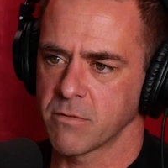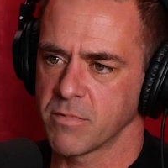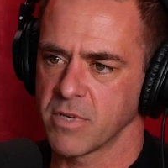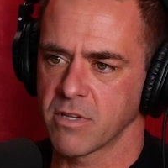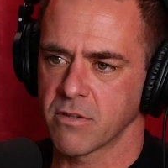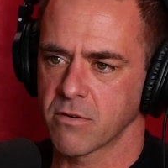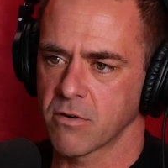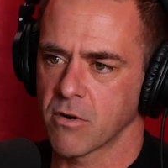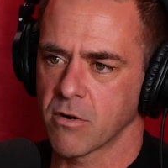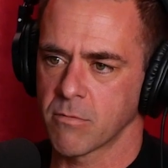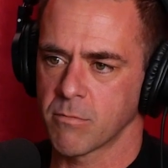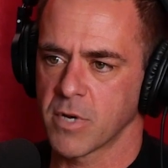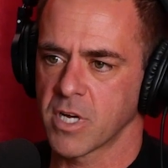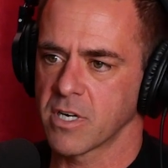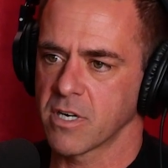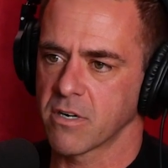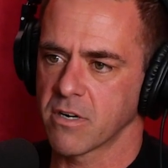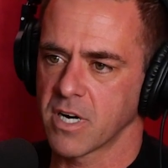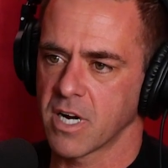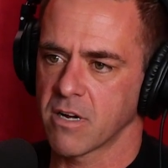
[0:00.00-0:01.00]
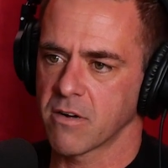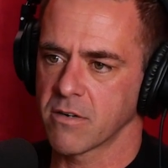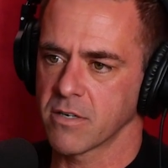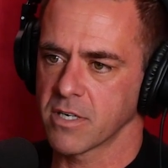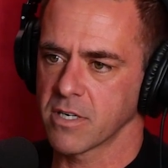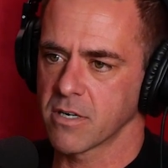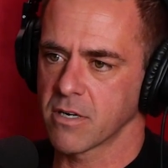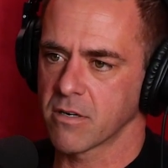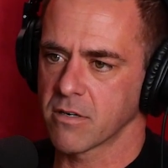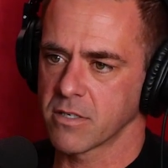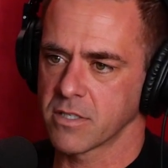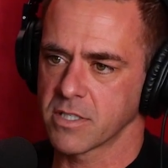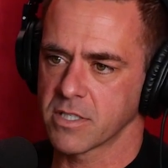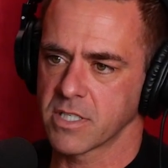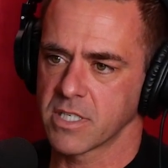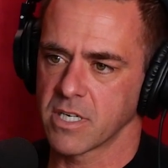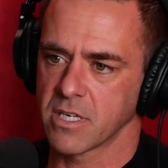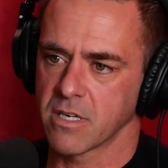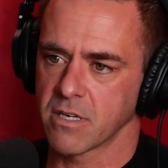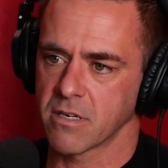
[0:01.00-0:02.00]
would be throwing money around, you know,
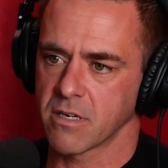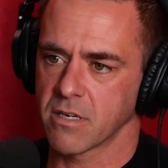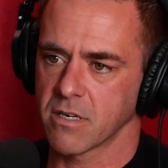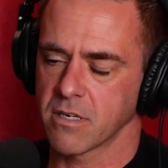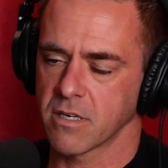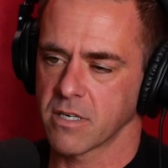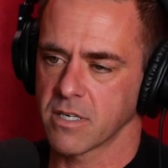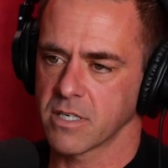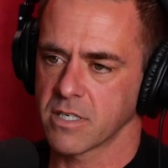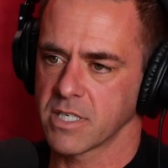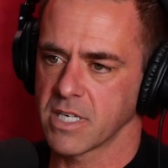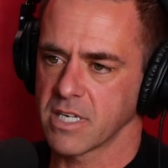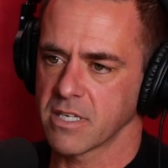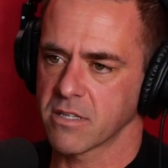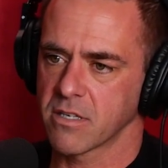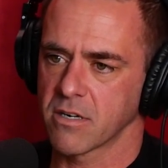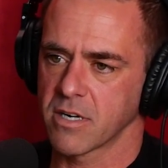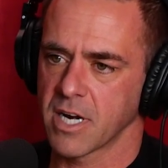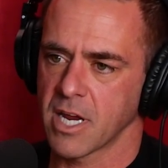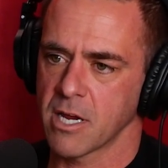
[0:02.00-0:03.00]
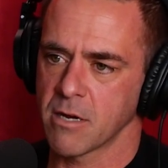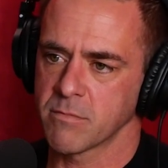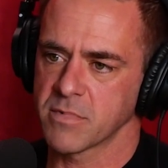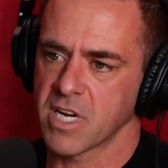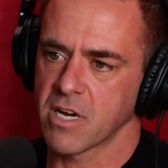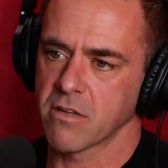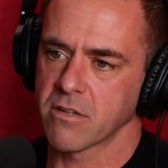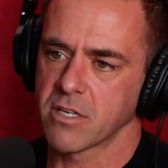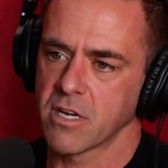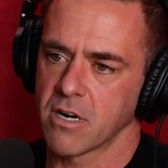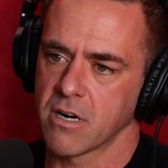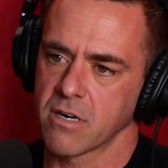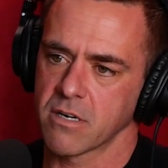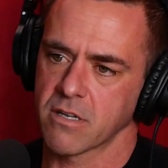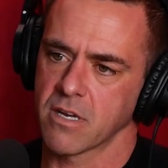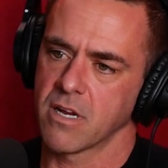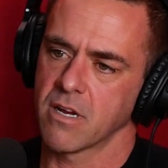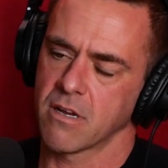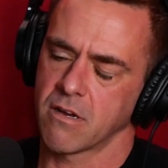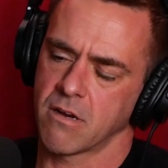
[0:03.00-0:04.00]
just to get their names out there
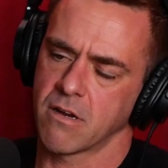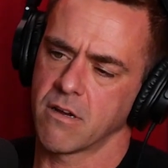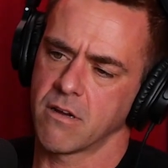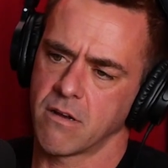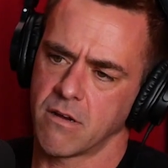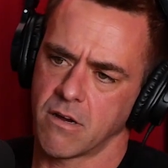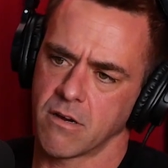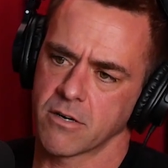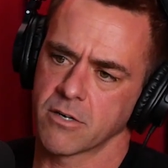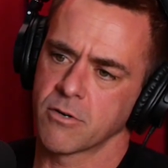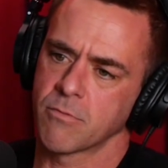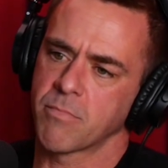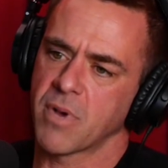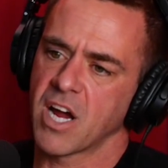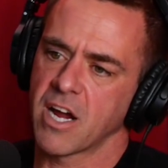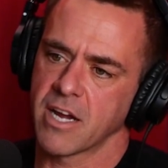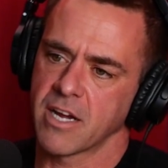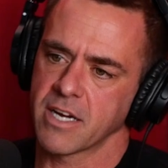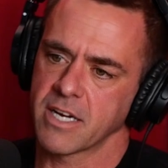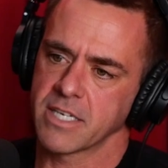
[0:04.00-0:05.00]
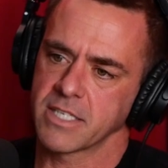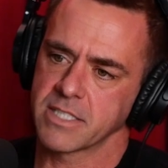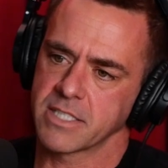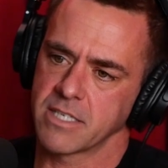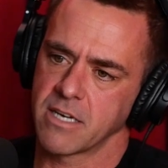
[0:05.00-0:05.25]
on your bike and